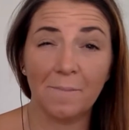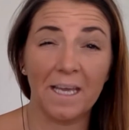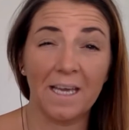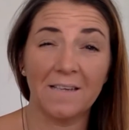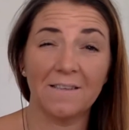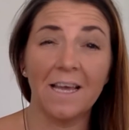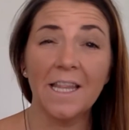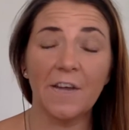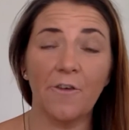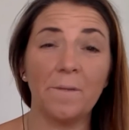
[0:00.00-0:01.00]
because
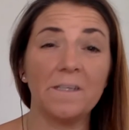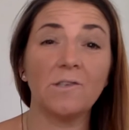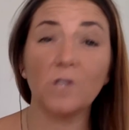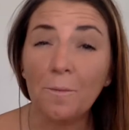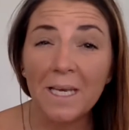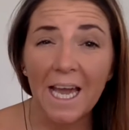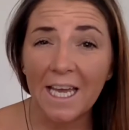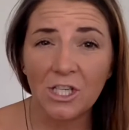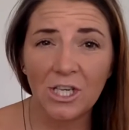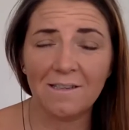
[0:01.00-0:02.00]
there have been so many
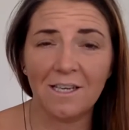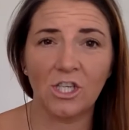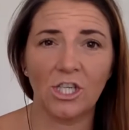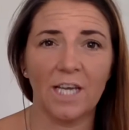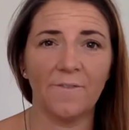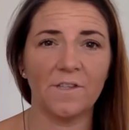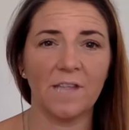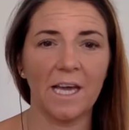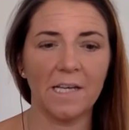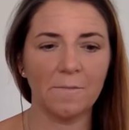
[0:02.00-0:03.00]
energetic shifts.
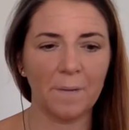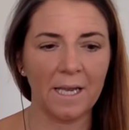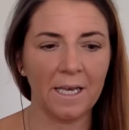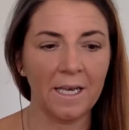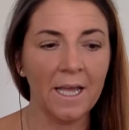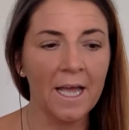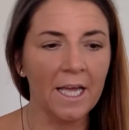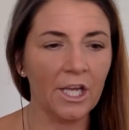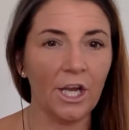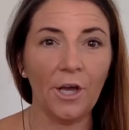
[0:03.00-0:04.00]
There has been,
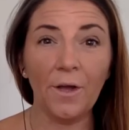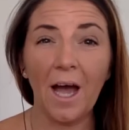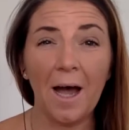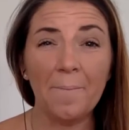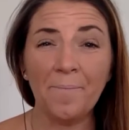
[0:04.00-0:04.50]
you know,